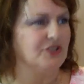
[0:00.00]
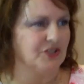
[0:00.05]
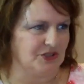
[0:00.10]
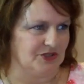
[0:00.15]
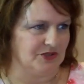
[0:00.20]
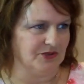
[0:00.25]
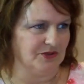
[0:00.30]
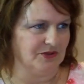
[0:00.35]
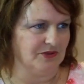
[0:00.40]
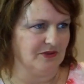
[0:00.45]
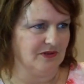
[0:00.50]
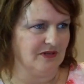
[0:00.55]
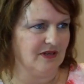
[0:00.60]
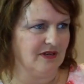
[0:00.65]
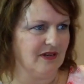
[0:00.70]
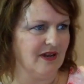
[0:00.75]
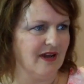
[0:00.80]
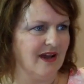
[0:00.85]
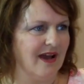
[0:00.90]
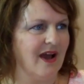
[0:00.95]
do
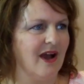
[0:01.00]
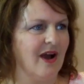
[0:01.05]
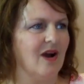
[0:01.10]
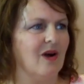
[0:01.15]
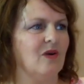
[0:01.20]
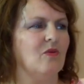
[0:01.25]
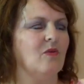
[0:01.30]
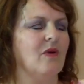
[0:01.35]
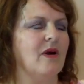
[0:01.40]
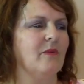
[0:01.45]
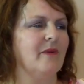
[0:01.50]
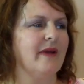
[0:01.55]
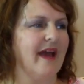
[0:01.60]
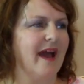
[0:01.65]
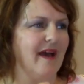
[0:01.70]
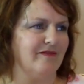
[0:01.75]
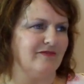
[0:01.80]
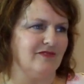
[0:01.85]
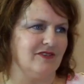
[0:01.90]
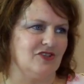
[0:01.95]
when we
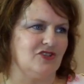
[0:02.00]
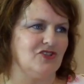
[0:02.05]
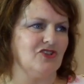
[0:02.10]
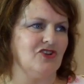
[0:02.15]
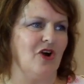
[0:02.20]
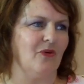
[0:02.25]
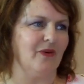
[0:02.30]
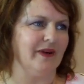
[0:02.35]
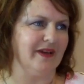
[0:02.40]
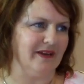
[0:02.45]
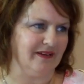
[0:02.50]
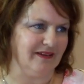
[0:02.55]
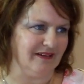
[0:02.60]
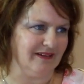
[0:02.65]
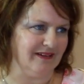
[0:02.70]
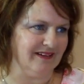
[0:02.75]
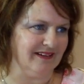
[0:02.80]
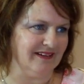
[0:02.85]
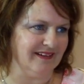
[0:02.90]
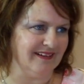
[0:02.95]
have this
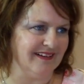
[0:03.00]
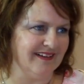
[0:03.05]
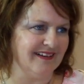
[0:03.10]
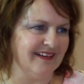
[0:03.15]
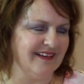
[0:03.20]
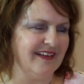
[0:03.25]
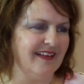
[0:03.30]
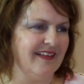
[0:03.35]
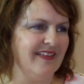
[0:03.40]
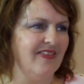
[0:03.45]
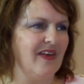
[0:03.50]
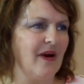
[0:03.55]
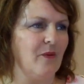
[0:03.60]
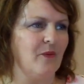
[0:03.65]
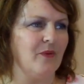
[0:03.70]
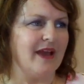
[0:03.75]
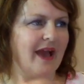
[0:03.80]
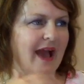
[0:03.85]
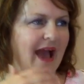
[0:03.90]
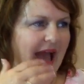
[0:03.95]
knowing
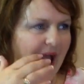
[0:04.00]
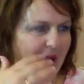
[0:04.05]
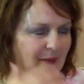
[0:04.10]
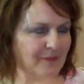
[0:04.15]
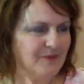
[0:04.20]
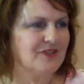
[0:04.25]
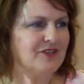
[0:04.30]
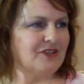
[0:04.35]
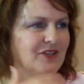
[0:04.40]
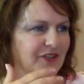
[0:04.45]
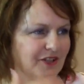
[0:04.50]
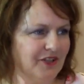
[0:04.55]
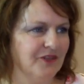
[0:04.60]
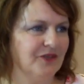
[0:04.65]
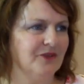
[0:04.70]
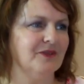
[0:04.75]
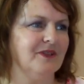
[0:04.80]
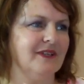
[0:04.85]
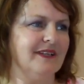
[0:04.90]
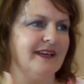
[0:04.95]
that we
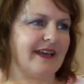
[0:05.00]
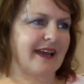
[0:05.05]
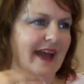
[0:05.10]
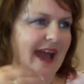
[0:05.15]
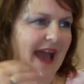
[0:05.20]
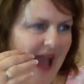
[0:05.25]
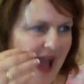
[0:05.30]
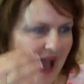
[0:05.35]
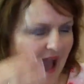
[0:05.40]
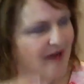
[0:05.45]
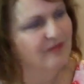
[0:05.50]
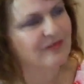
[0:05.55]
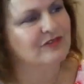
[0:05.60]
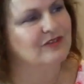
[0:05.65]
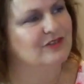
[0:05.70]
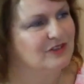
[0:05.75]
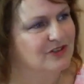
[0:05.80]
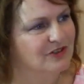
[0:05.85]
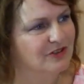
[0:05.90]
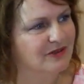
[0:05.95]
absolutely have
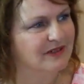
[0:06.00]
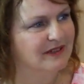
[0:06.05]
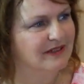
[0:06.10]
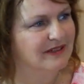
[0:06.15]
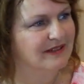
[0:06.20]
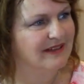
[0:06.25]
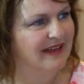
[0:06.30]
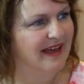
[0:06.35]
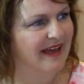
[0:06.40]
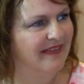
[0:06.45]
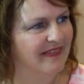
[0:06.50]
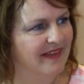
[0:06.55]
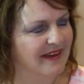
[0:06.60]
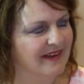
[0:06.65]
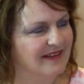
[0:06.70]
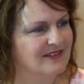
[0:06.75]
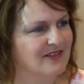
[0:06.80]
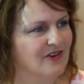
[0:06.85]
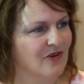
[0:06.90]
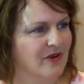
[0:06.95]
to do it, and
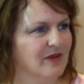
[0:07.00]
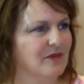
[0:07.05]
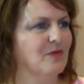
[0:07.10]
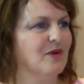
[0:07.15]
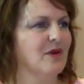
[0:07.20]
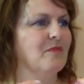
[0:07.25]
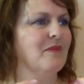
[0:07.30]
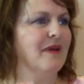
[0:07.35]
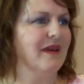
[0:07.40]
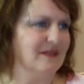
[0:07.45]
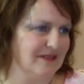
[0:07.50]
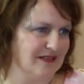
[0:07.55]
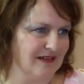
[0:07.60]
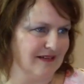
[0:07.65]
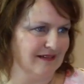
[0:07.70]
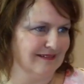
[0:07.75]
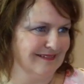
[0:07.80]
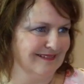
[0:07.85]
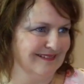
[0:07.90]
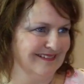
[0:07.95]
that it's going to be
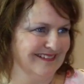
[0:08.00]
amazing.